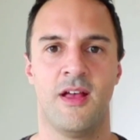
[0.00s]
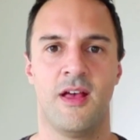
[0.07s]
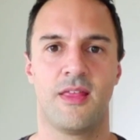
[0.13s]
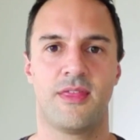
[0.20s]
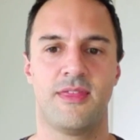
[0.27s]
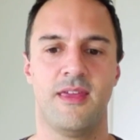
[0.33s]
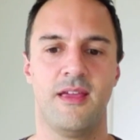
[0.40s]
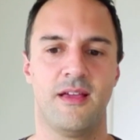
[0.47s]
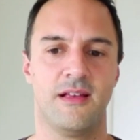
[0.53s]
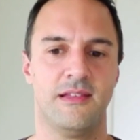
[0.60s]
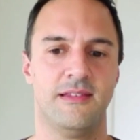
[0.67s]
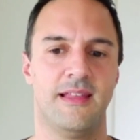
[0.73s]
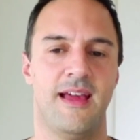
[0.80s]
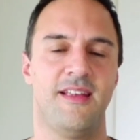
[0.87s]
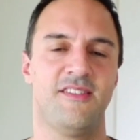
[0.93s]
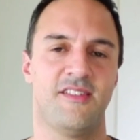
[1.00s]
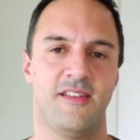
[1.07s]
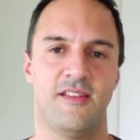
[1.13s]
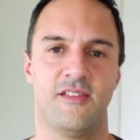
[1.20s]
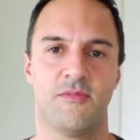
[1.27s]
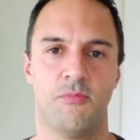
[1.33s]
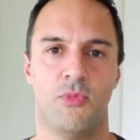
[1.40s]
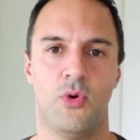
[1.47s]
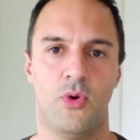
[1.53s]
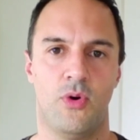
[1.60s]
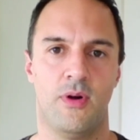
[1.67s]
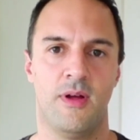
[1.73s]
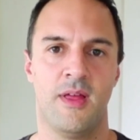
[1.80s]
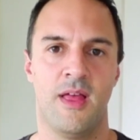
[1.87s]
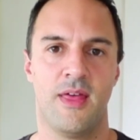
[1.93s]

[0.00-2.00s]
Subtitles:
Think less is more.